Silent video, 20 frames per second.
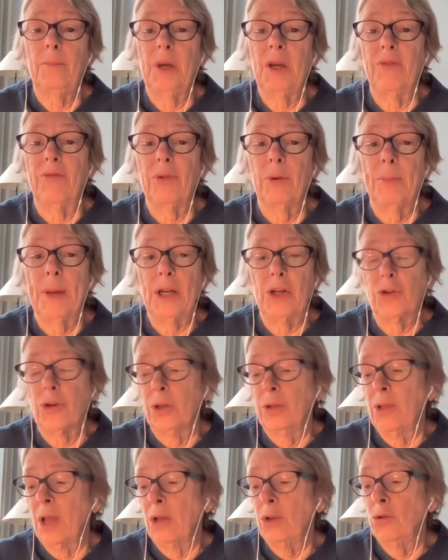
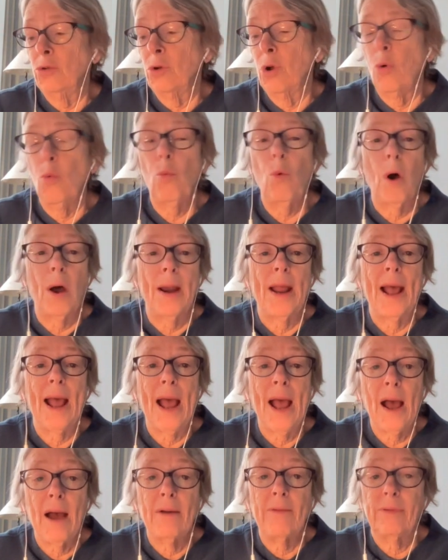information that you don't want to
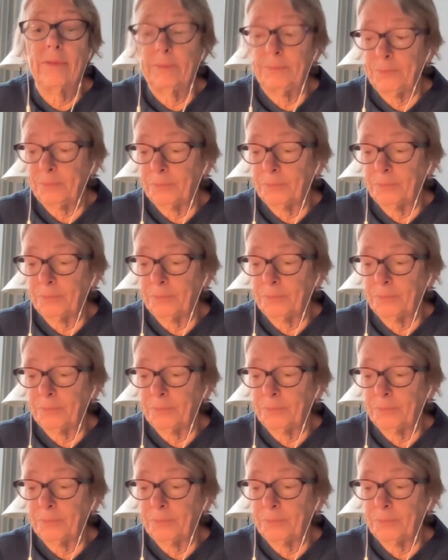have